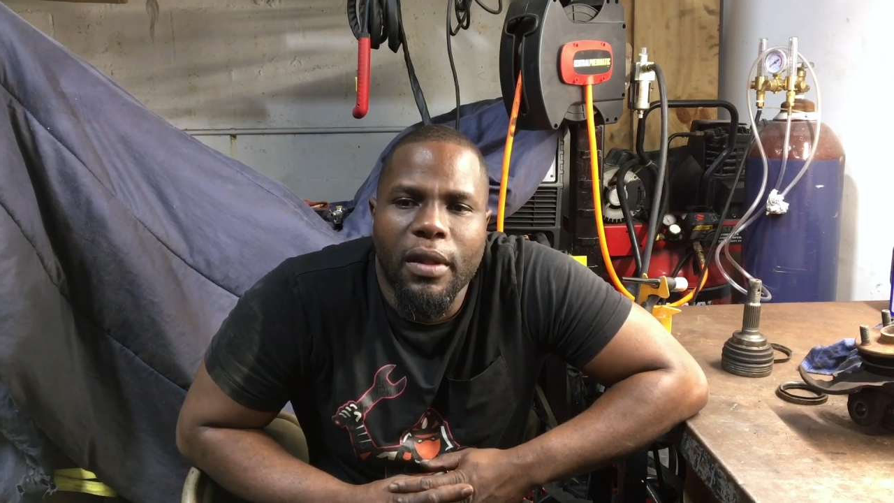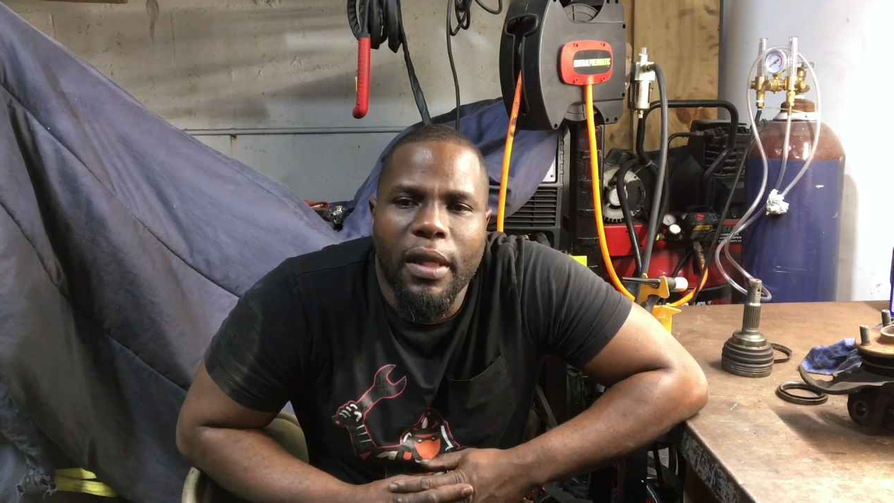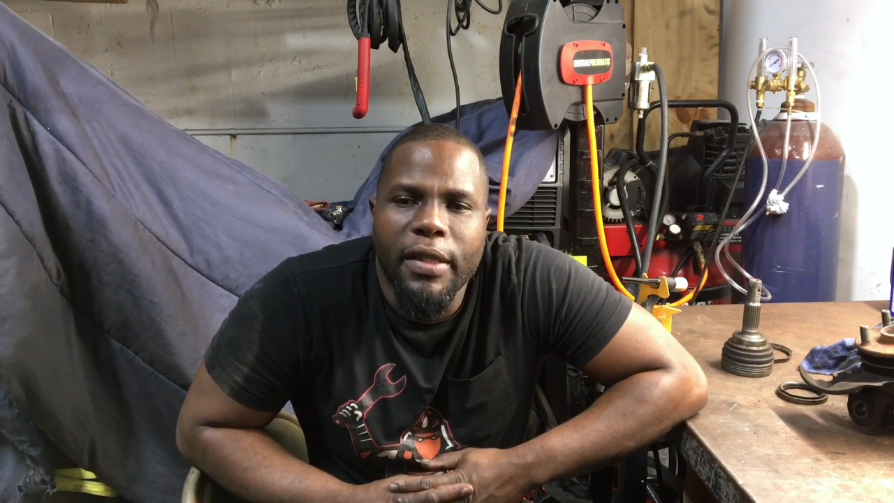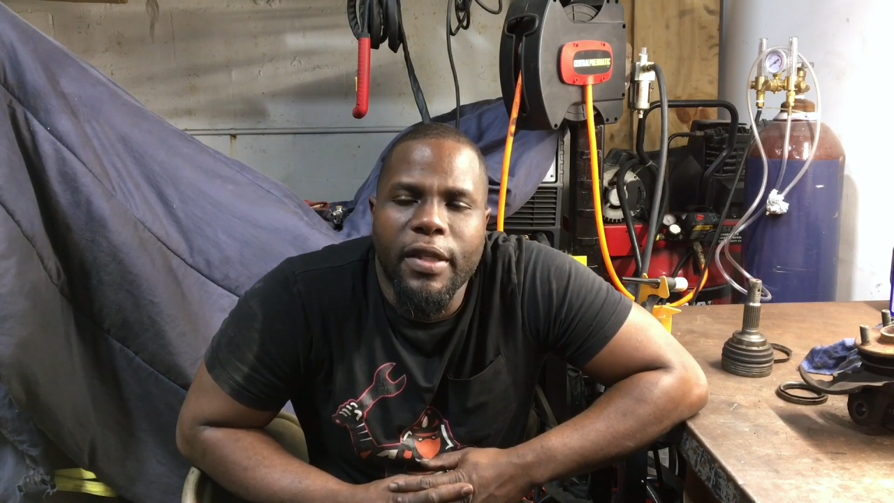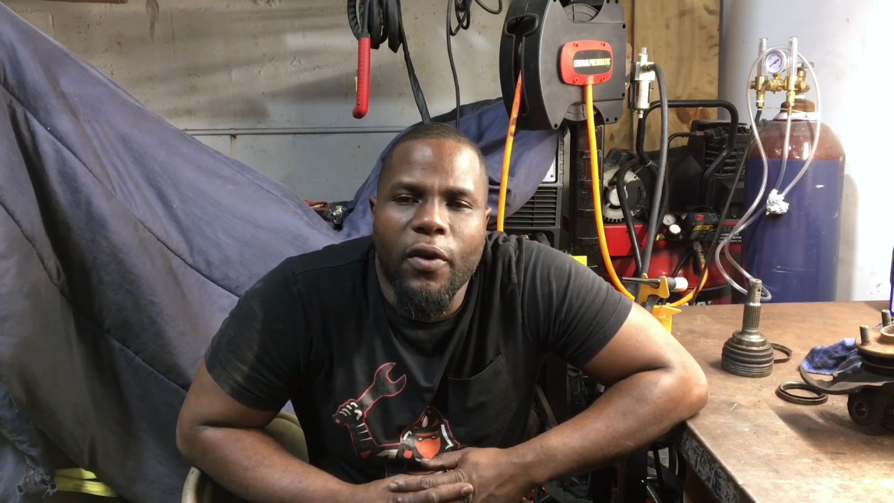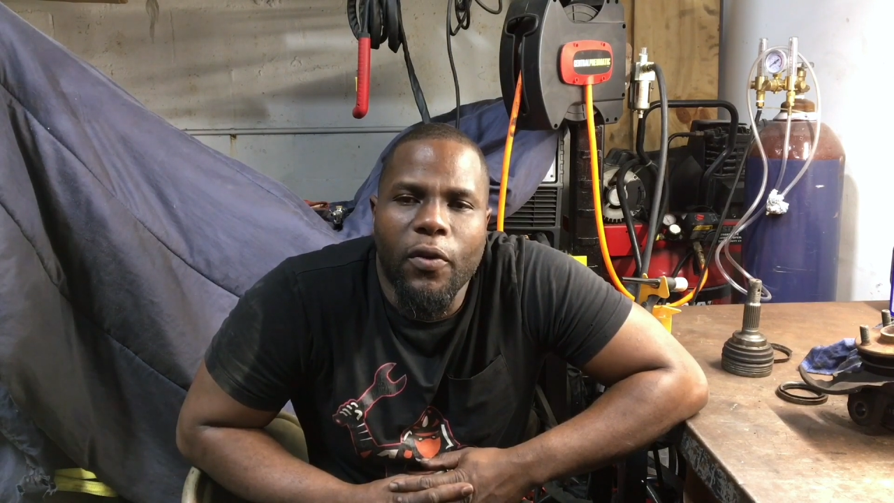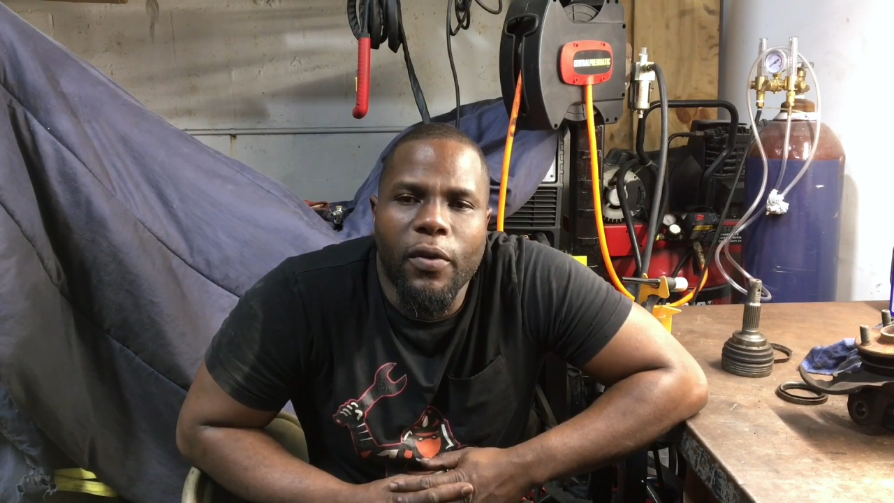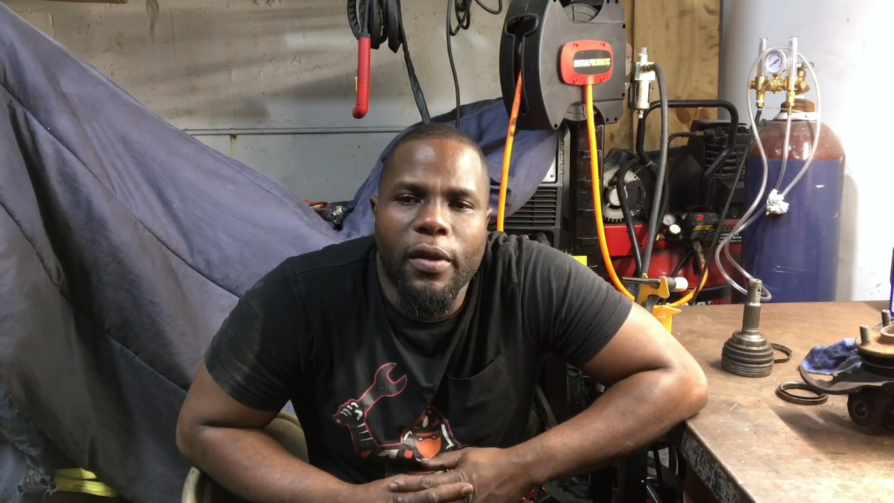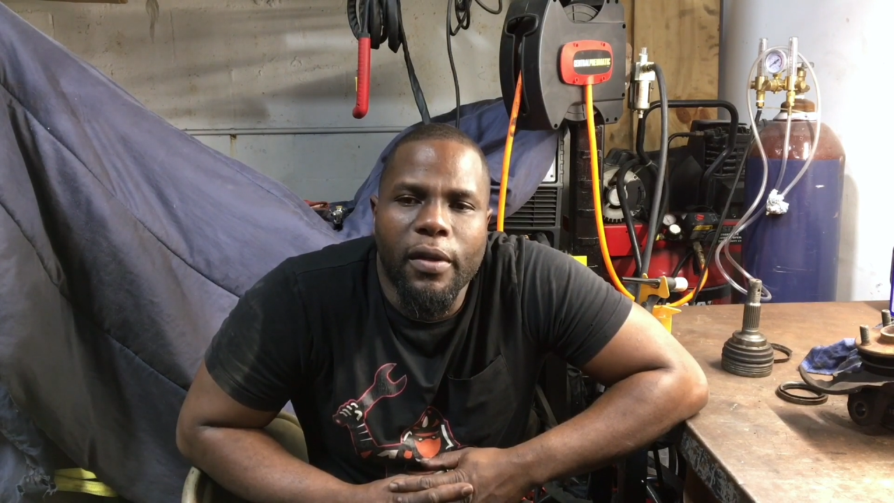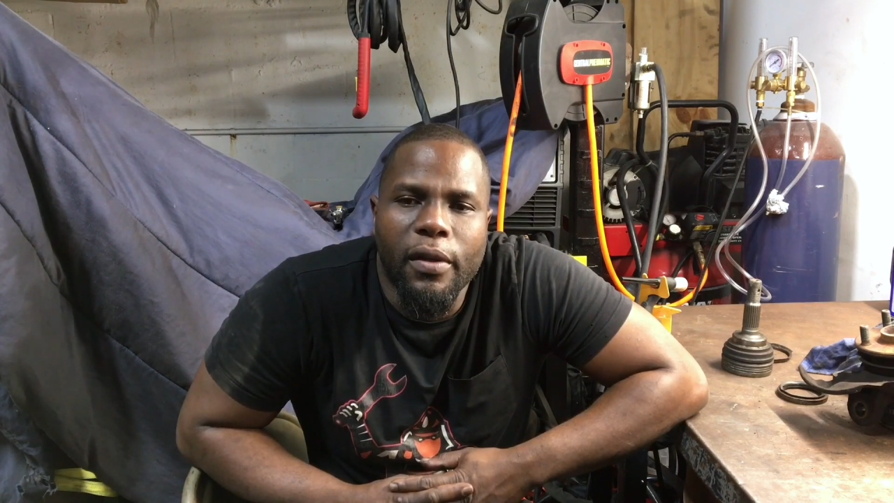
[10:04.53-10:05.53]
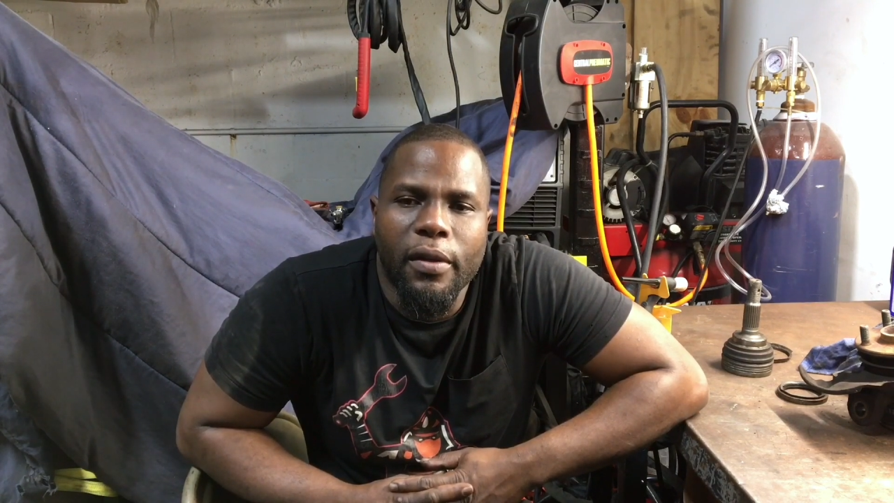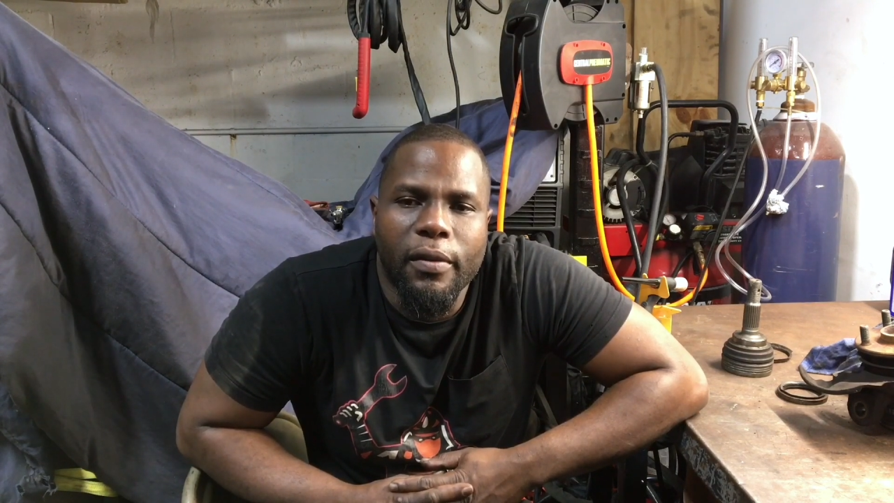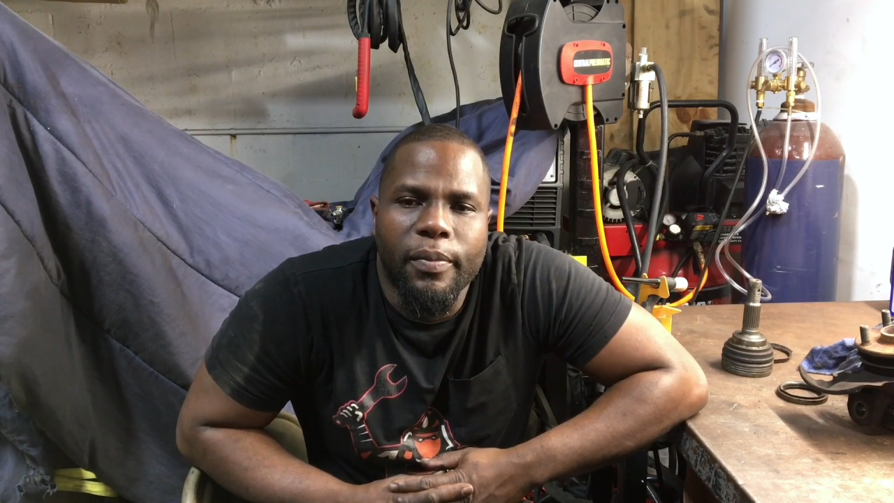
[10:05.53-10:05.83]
intercooler